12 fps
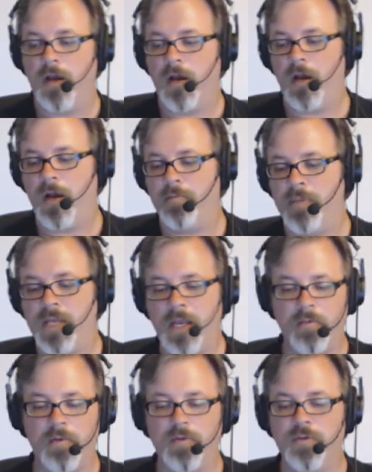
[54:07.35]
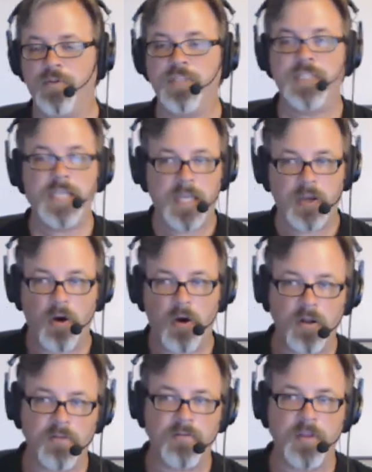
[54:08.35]
uh, being able to see
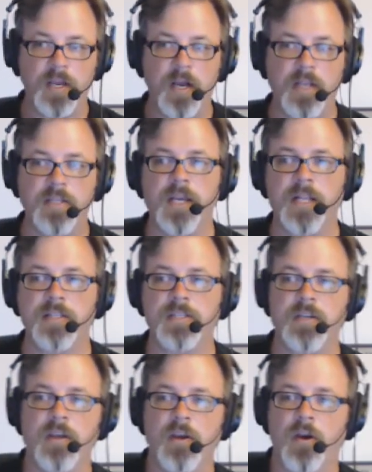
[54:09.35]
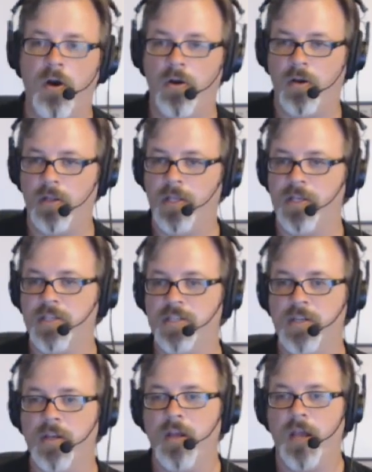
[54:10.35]
all of the contents on a
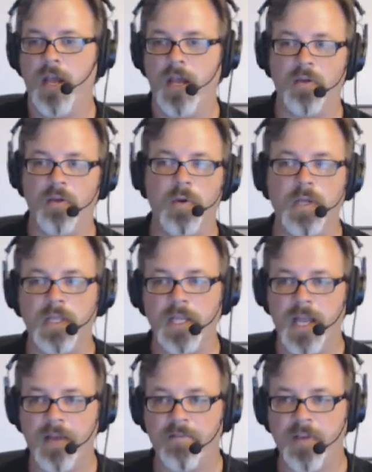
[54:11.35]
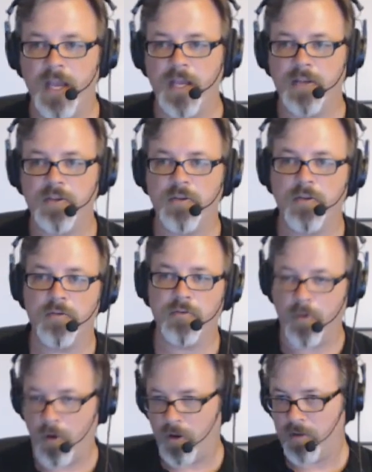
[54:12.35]
list and quickly navigate
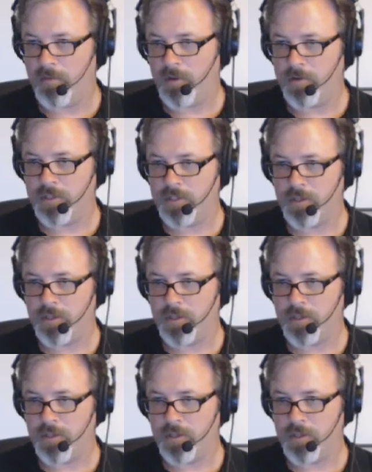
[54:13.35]
through all of those.